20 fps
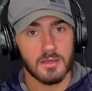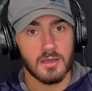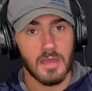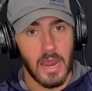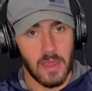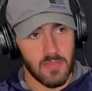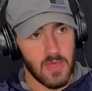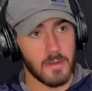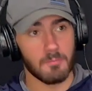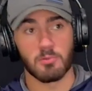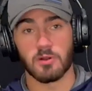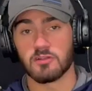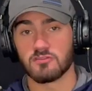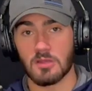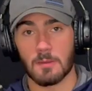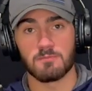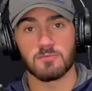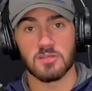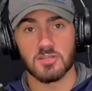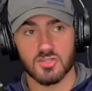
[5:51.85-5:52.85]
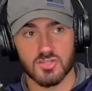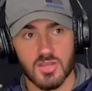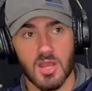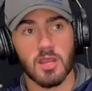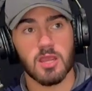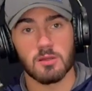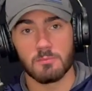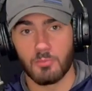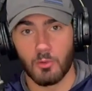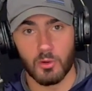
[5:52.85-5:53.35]
and that brings up the
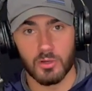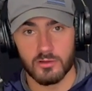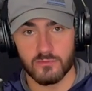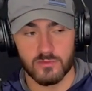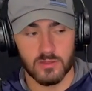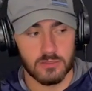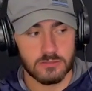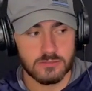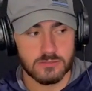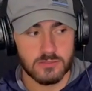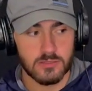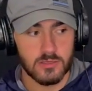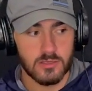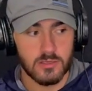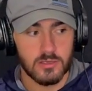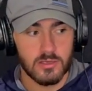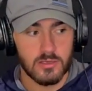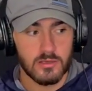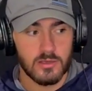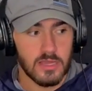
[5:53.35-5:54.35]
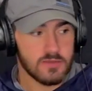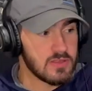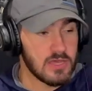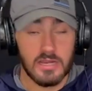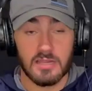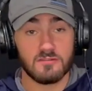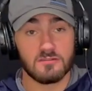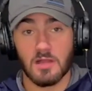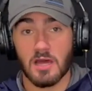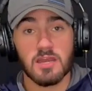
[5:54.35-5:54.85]
second point of this, is that
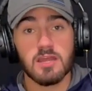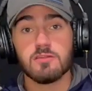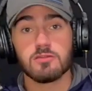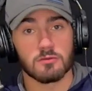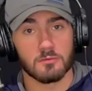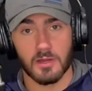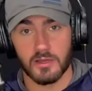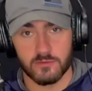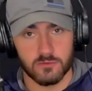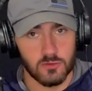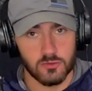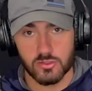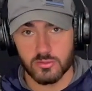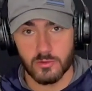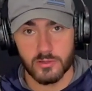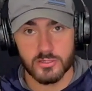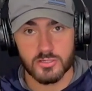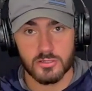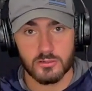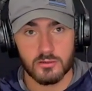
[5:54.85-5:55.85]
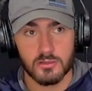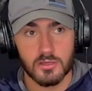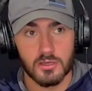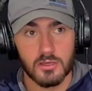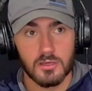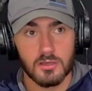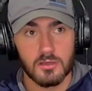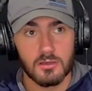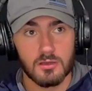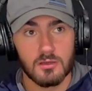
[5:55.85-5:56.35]
he's not in the right situation.
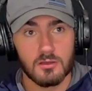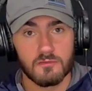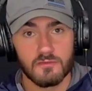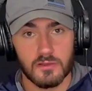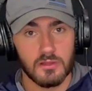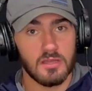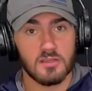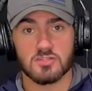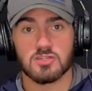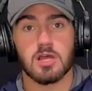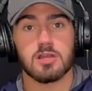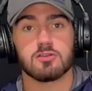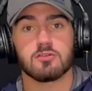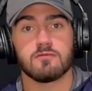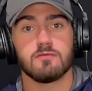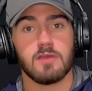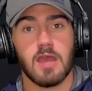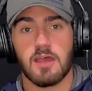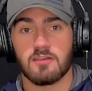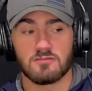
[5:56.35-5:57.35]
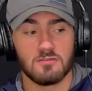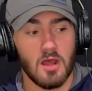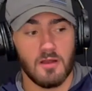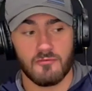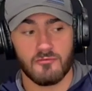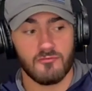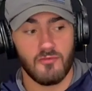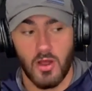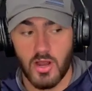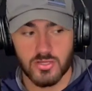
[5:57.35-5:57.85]
Philly has not
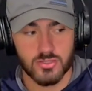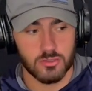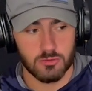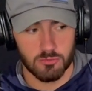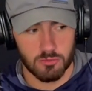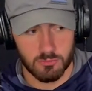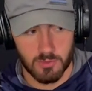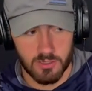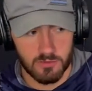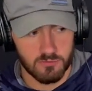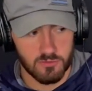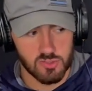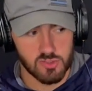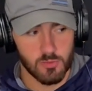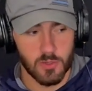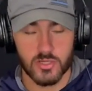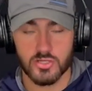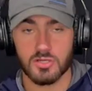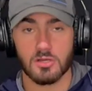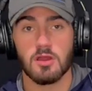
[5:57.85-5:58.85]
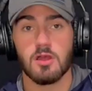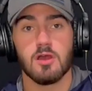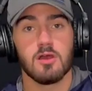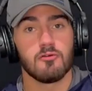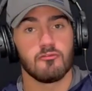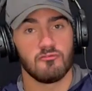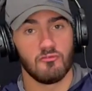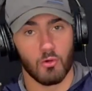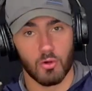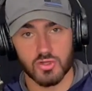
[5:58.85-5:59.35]
fostered the right situation
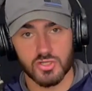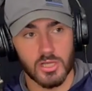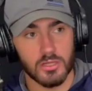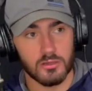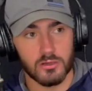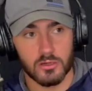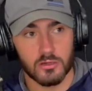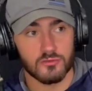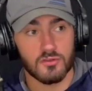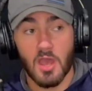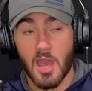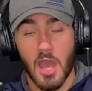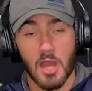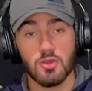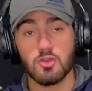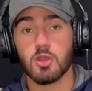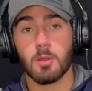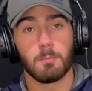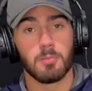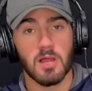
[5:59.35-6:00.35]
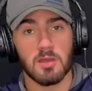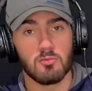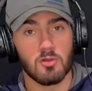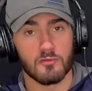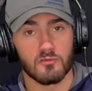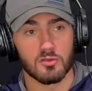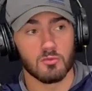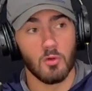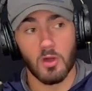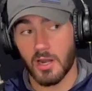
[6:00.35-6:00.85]
for Jalen Hurts. And you can blame
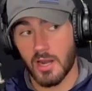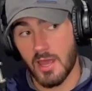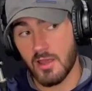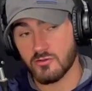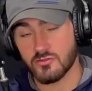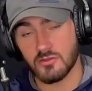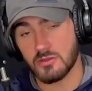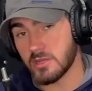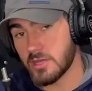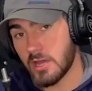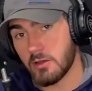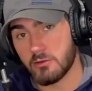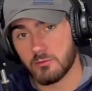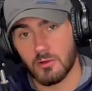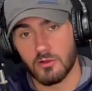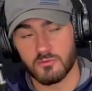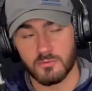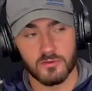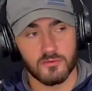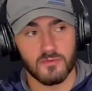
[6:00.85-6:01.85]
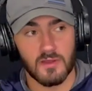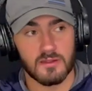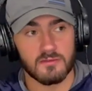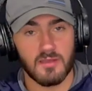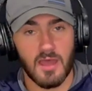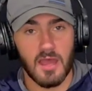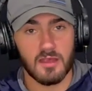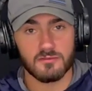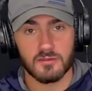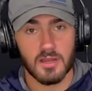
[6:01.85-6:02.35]
whoever you want. I actually think Howie Roseman's
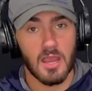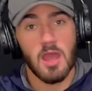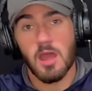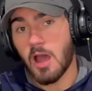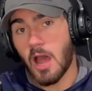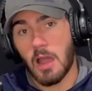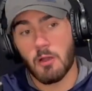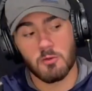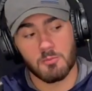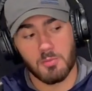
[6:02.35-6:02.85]
fantastic. I would